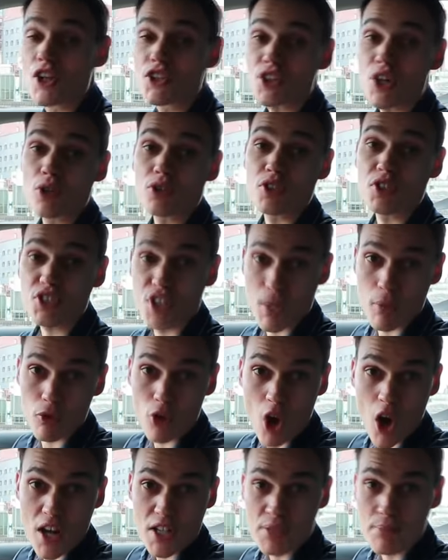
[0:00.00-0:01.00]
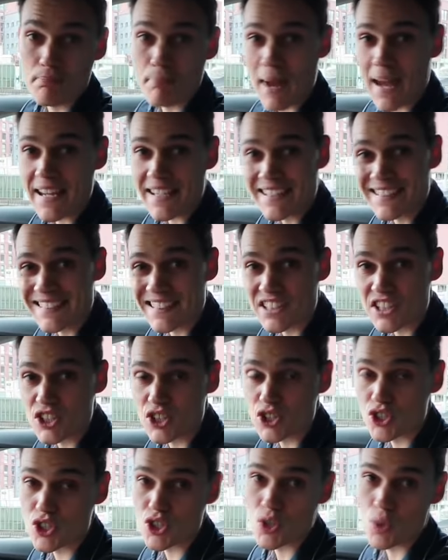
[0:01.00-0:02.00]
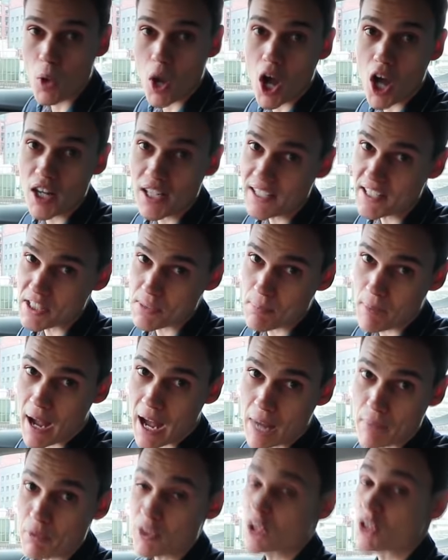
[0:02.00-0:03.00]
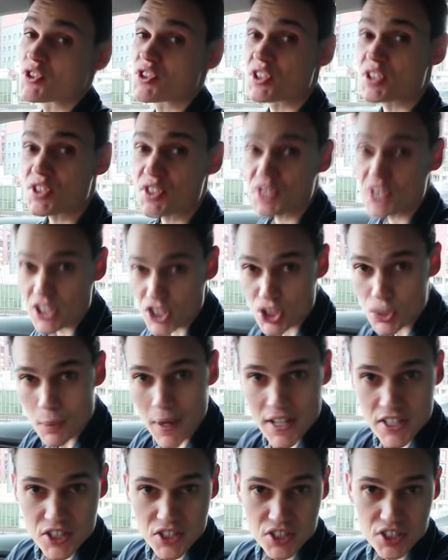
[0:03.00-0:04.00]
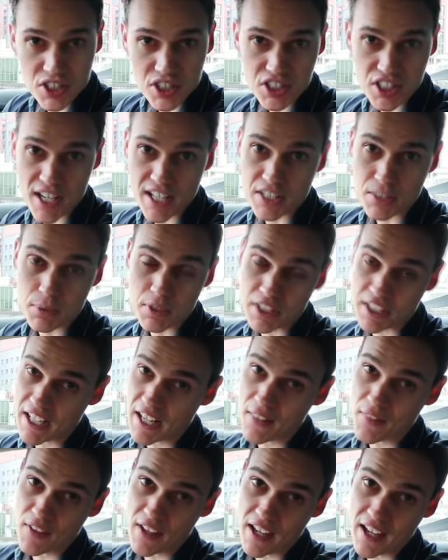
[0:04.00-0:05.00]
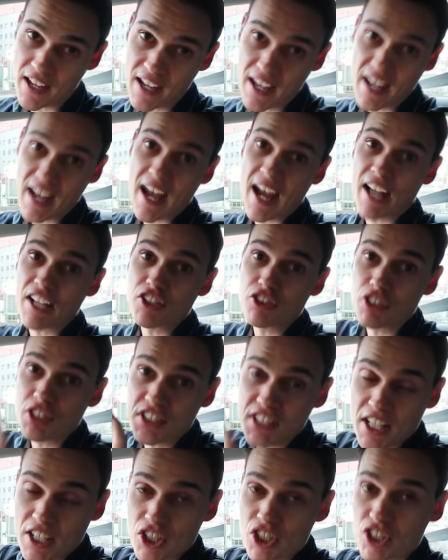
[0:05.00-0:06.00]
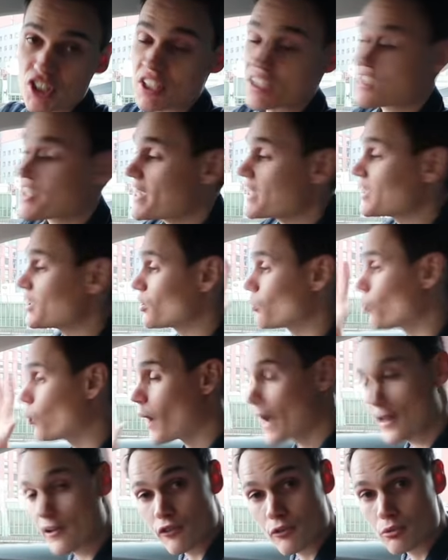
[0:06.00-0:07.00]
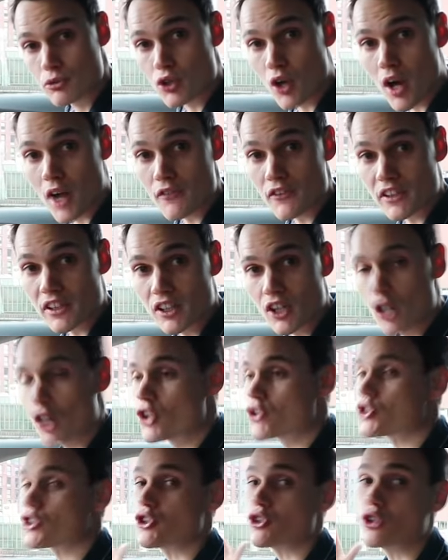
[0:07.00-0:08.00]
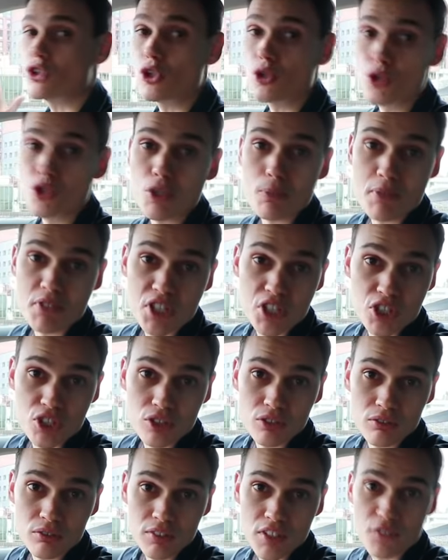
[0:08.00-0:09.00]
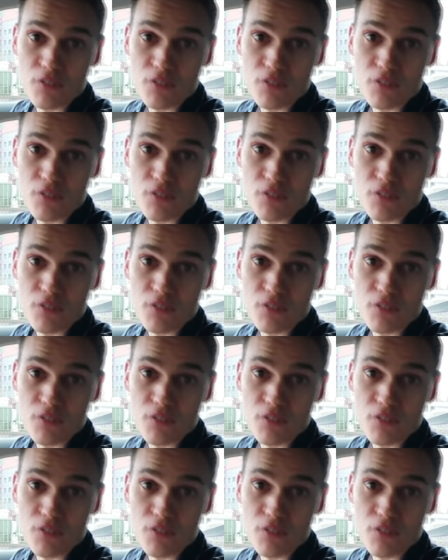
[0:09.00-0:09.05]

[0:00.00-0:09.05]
So to summarize, making decisions too early is bad because the situation is going to change when you get there and your attention is taken away from driving. So you lose your position.